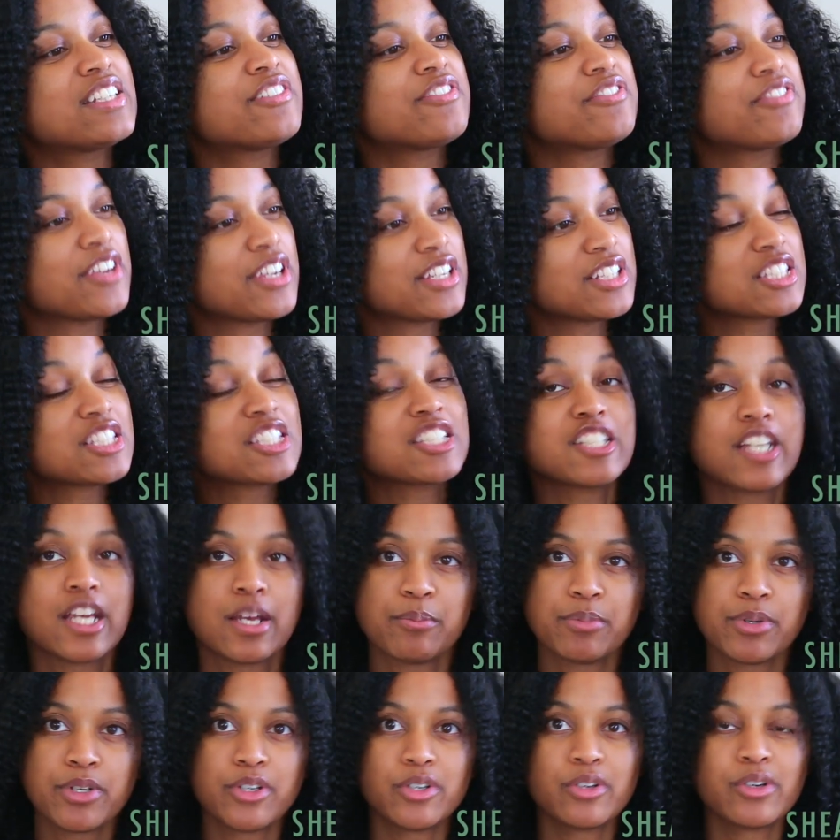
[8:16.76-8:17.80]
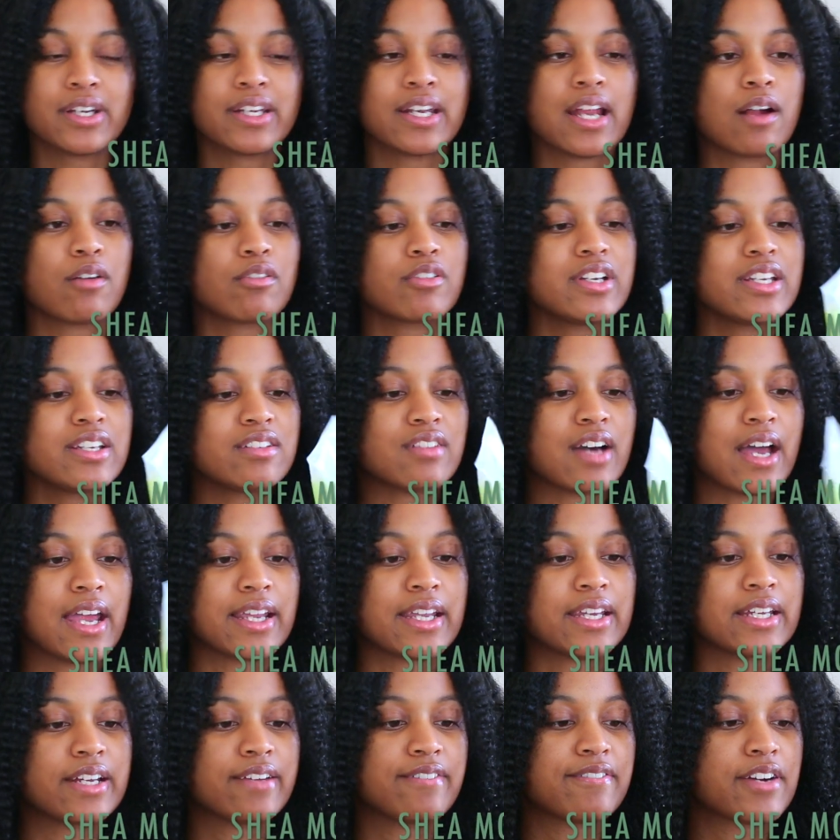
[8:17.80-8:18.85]
Defense Shampoo, and I really
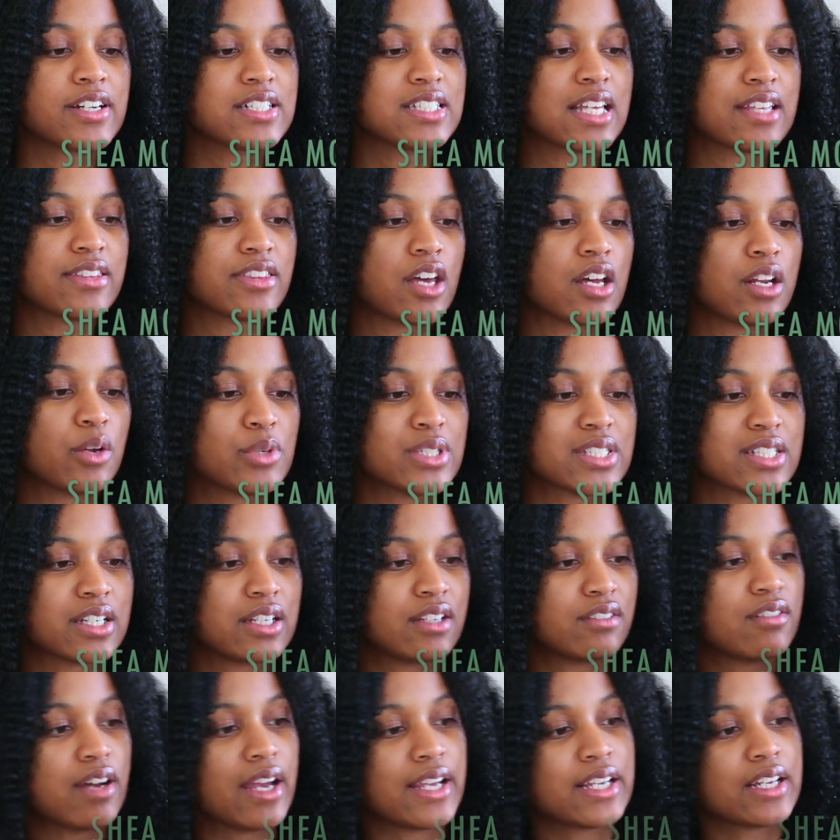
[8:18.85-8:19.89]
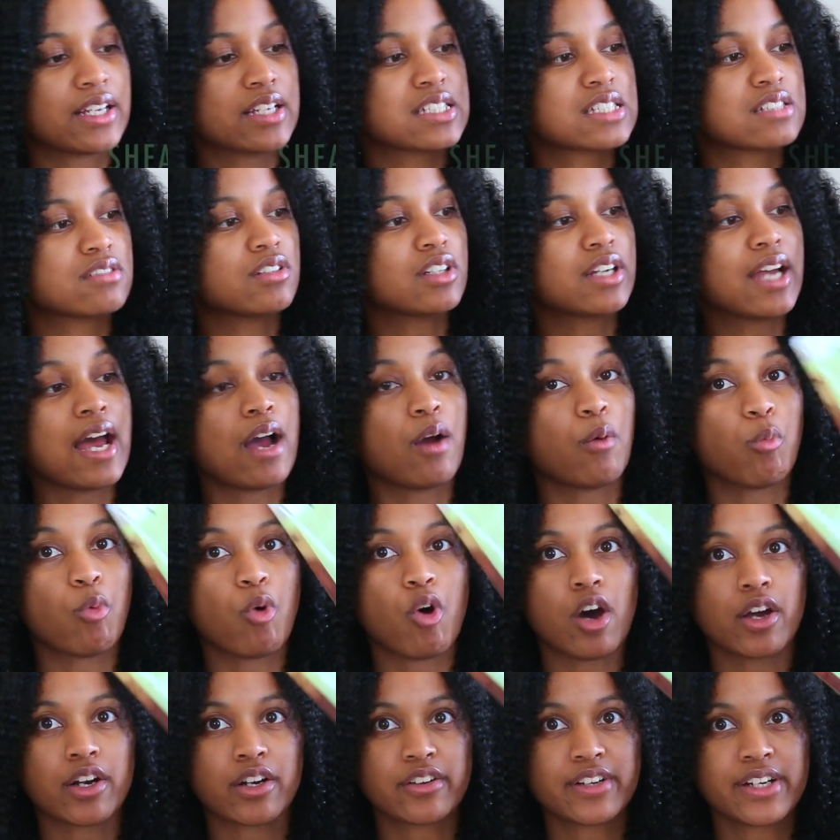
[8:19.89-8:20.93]
like it. At first, I thought I wasn't going to like it because look how
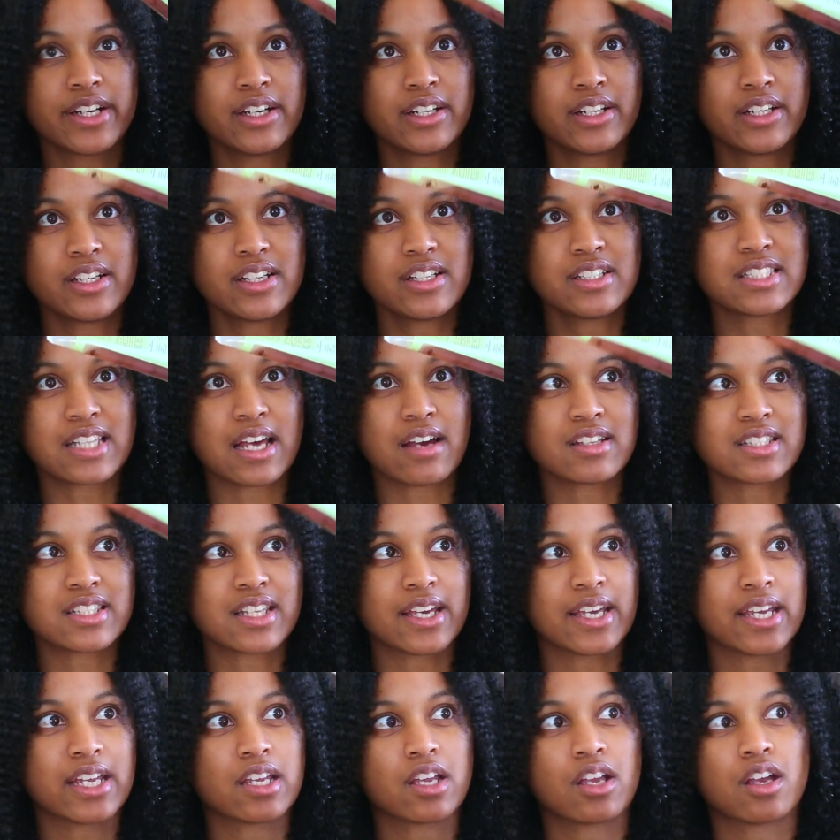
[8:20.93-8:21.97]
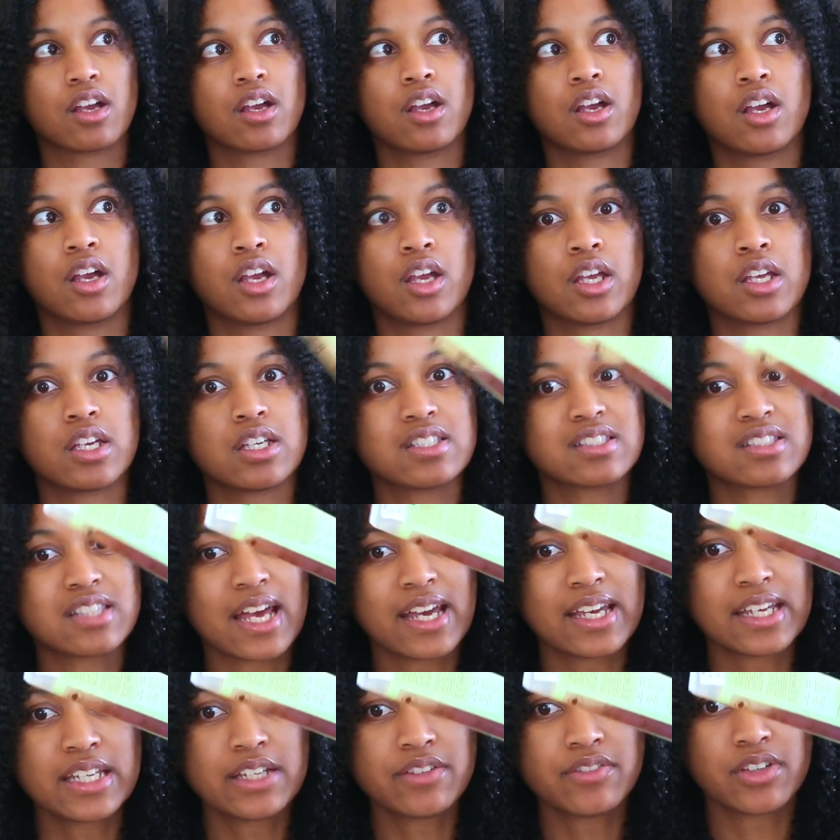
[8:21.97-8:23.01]
watery it is. I was like, is
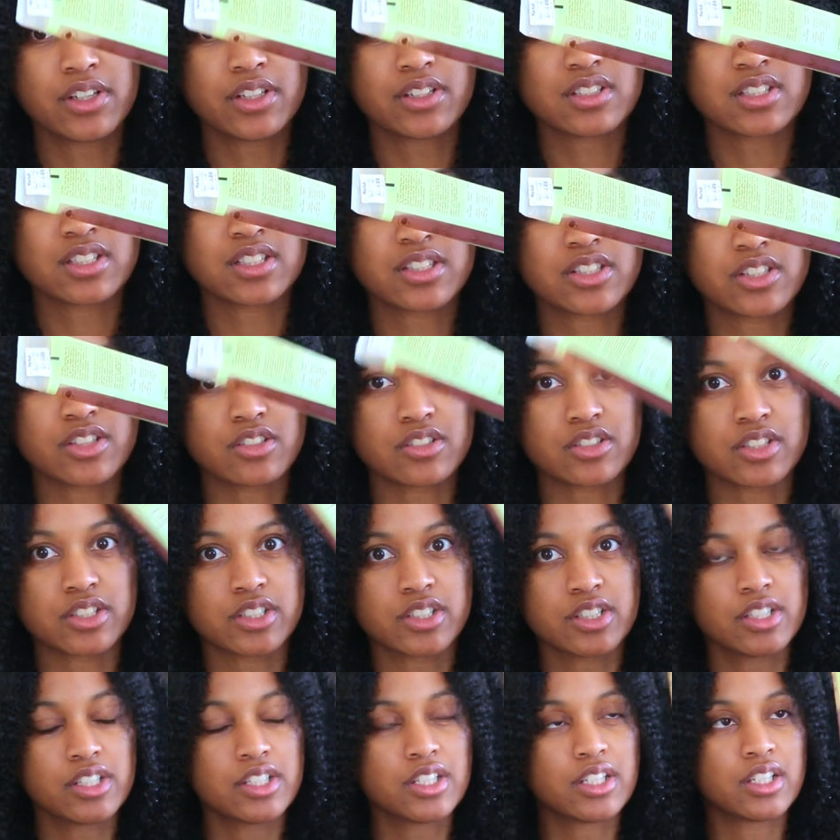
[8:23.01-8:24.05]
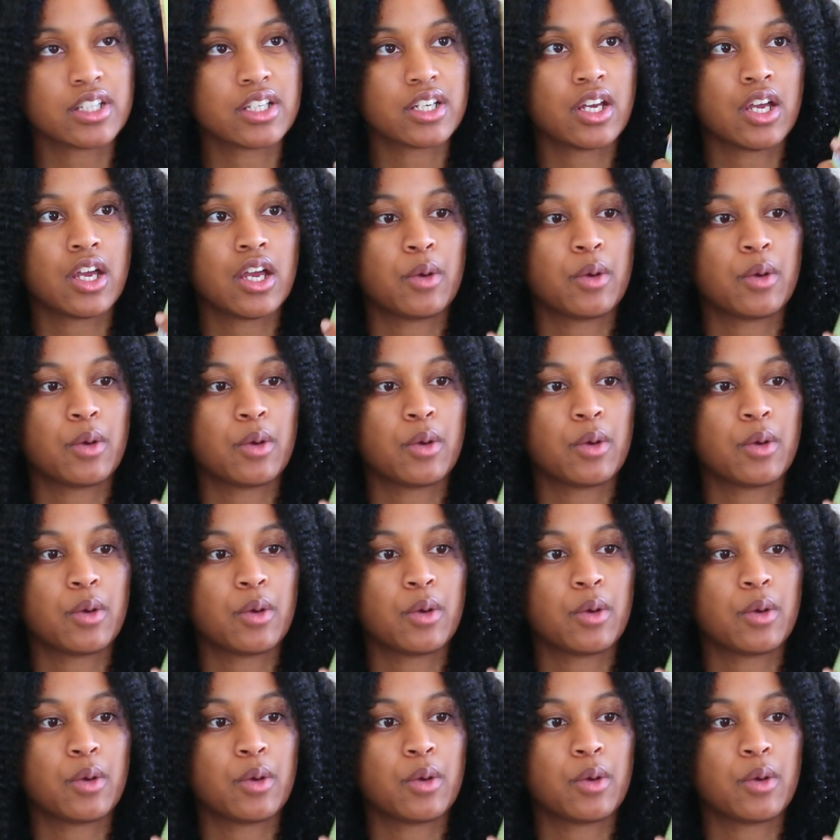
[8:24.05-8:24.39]
that even still good?